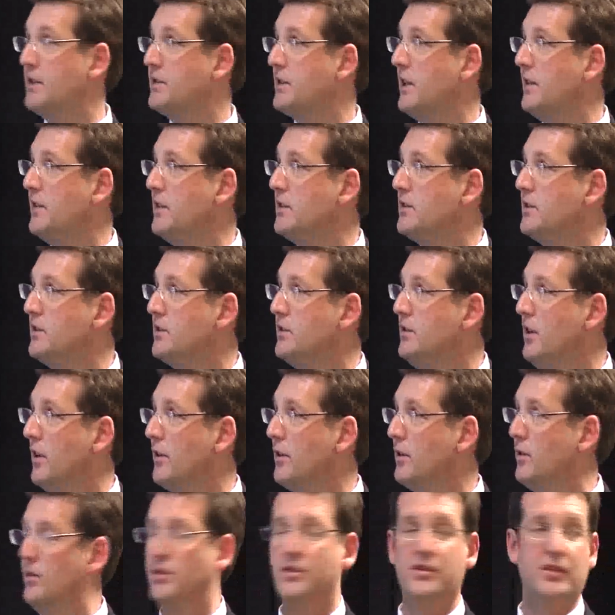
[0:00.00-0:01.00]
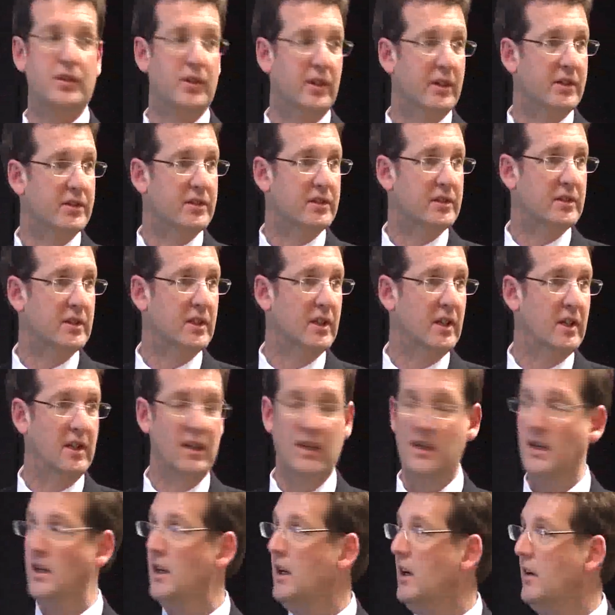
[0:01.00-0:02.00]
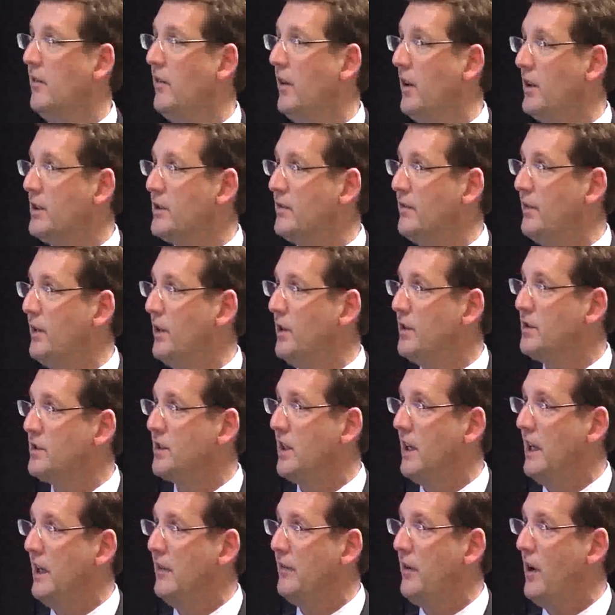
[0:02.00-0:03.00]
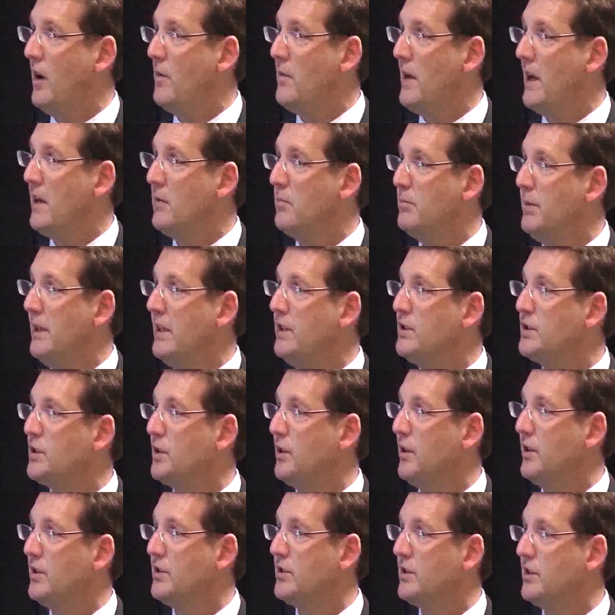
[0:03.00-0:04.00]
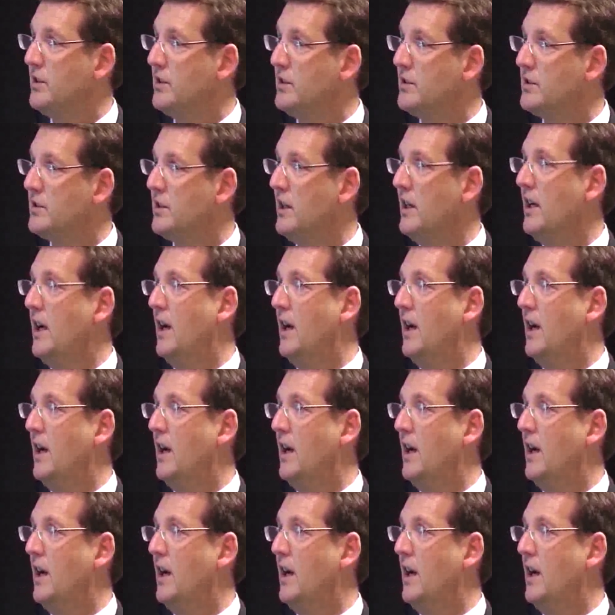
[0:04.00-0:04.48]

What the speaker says: So this is not a good choice. Vice versa, if I make big choices,